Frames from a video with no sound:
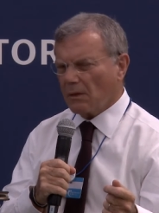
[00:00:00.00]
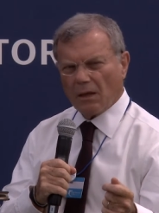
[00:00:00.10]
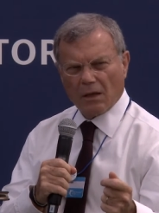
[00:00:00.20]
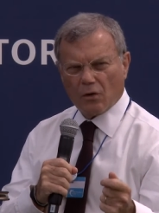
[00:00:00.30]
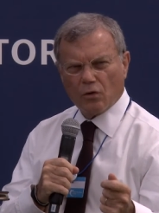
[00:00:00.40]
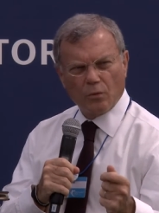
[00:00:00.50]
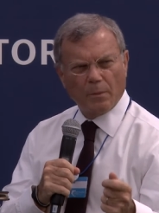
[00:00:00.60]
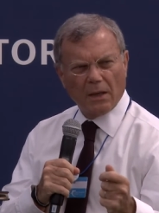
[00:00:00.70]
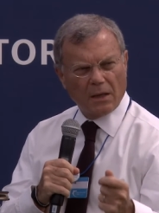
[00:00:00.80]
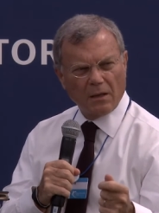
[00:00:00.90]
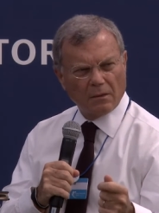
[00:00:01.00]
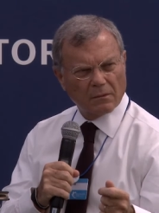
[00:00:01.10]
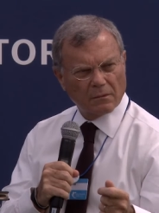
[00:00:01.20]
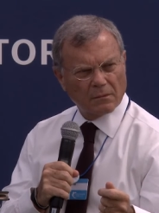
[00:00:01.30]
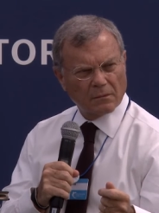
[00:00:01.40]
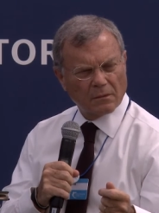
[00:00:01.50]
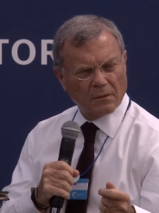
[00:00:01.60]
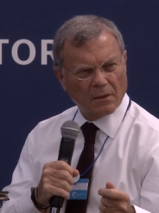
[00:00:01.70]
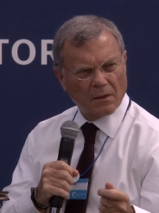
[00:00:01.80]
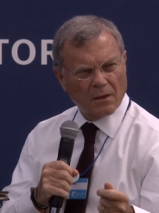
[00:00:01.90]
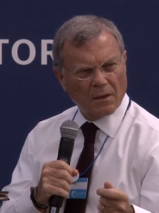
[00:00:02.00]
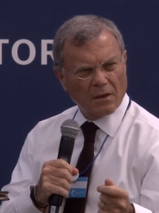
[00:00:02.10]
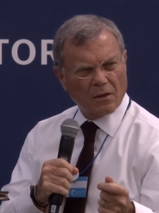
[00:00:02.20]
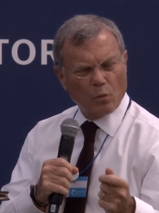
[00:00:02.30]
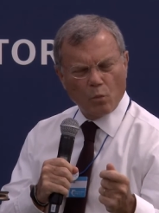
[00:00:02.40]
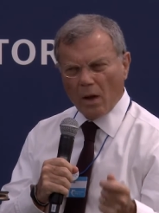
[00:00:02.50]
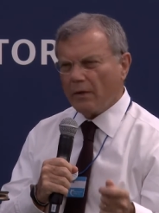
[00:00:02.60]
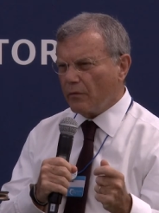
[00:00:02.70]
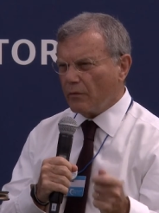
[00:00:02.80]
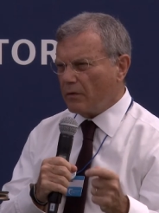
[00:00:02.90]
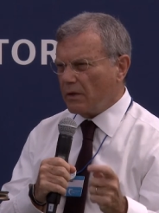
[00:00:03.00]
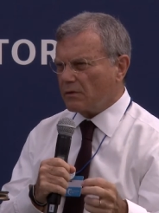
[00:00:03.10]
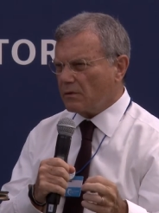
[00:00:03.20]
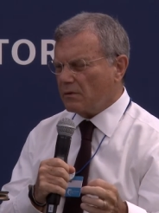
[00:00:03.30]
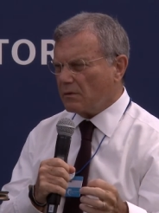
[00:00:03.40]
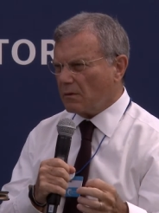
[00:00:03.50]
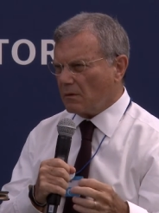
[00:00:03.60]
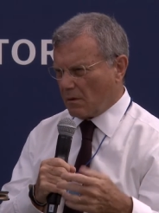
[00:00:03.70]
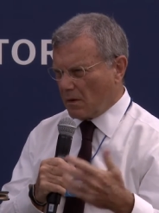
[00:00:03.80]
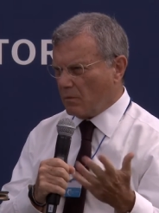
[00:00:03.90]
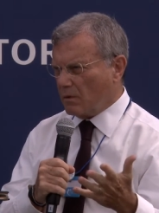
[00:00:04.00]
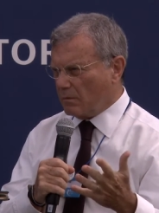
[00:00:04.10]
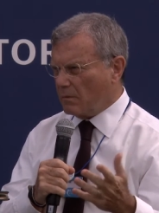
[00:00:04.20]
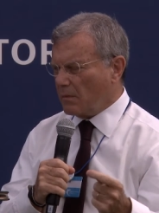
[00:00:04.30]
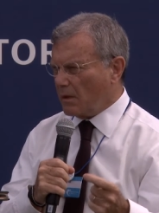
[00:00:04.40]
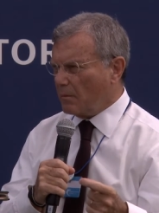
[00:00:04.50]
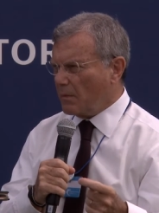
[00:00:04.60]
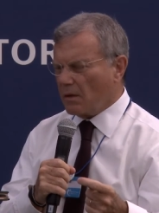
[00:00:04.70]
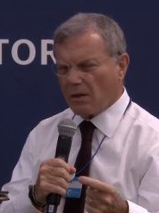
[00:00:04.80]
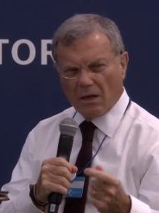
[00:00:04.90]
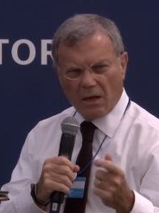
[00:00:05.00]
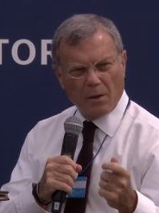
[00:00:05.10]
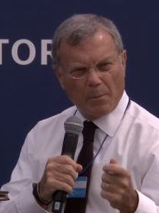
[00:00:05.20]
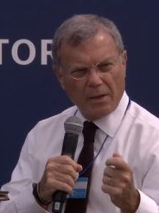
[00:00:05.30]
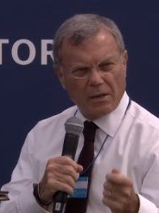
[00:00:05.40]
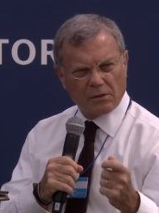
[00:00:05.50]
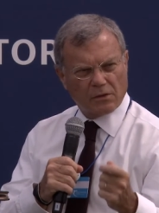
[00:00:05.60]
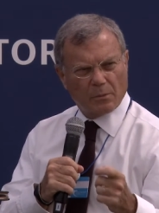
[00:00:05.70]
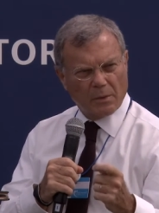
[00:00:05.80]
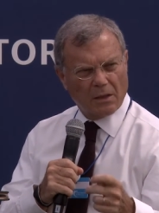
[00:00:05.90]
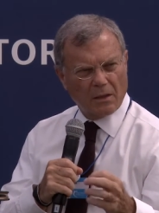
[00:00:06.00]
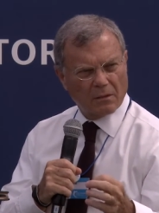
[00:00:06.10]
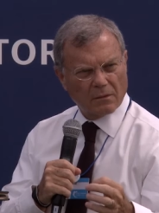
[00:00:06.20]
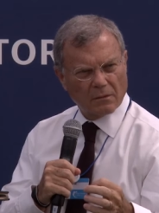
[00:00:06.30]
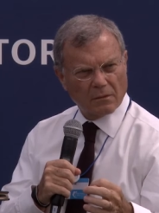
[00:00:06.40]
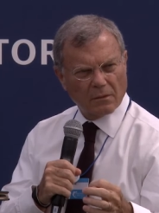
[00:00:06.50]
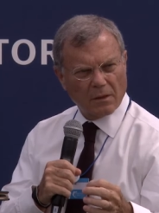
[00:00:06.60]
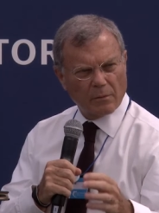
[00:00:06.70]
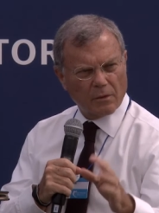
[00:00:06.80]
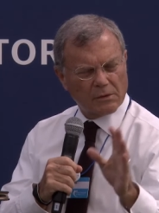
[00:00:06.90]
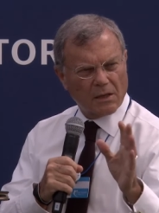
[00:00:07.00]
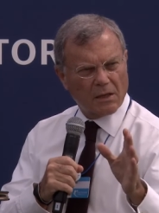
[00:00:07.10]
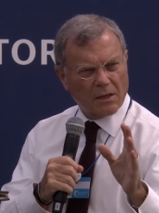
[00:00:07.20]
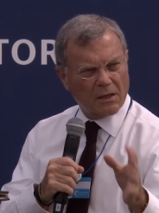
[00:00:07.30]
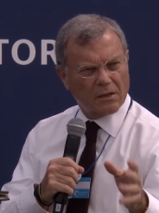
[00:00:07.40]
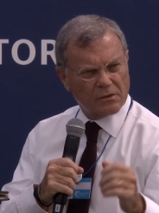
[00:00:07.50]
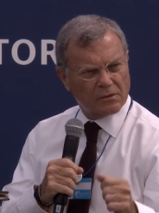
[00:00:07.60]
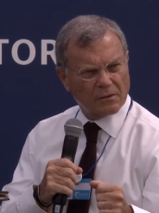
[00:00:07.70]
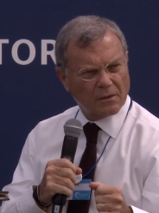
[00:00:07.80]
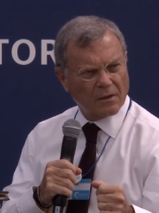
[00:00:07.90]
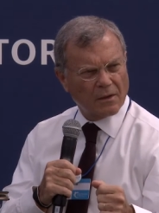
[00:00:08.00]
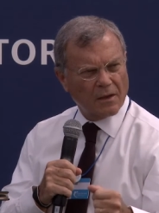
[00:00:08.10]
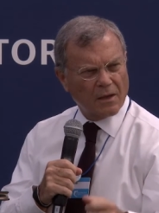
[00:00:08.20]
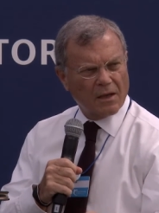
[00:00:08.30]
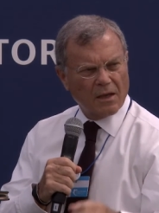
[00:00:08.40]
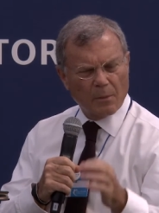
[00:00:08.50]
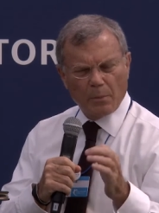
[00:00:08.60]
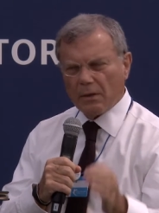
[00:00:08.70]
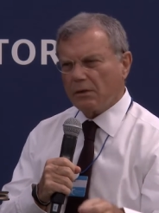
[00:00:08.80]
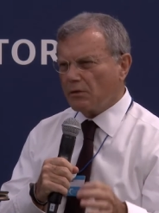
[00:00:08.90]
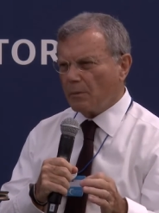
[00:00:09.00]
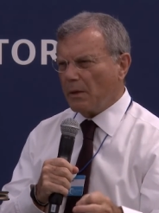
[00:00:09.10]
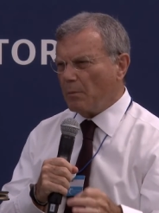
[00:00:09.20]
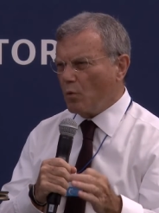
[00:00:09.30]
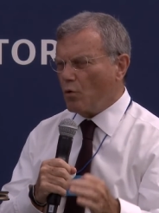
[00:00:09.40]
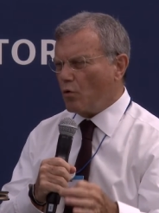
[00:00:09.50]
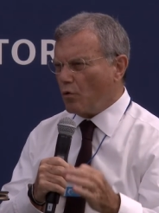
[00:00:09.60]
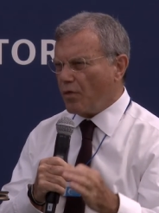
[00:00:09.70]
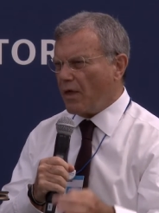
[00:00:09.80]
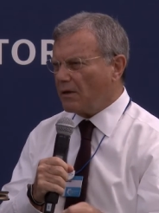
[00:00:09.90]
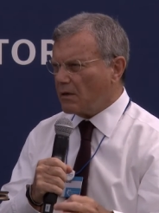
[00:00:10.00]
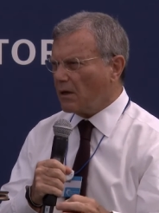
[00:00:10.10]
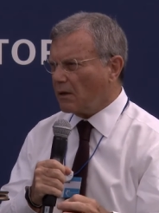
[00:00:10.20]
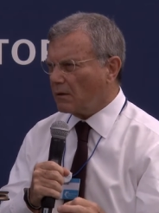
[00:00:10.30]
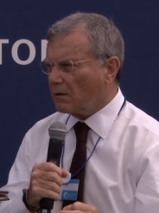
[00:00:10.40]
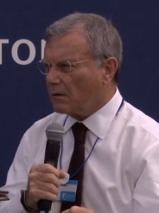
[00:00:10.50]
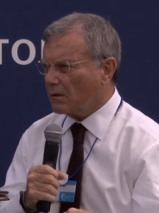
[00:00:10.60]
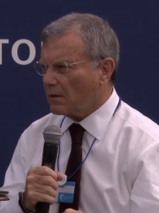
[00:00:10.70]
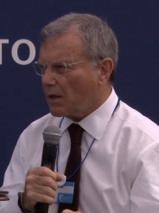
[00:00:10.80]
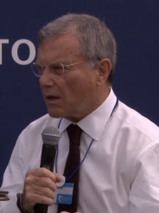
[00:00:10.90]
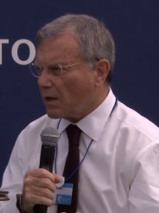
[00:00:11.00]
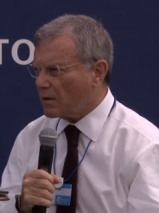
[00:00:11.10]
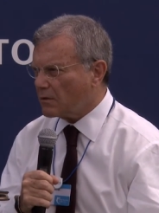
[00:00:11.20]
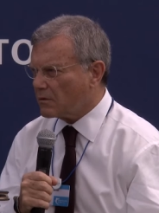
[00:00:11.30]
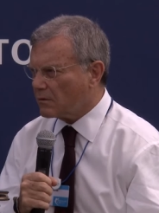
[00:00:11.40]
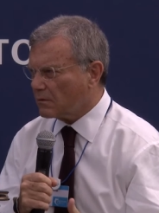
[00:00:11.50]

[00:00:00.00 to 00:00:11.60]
It could be that one of the reasons that he appears to be, I'm not saying he is, he appears to be more authentic than others.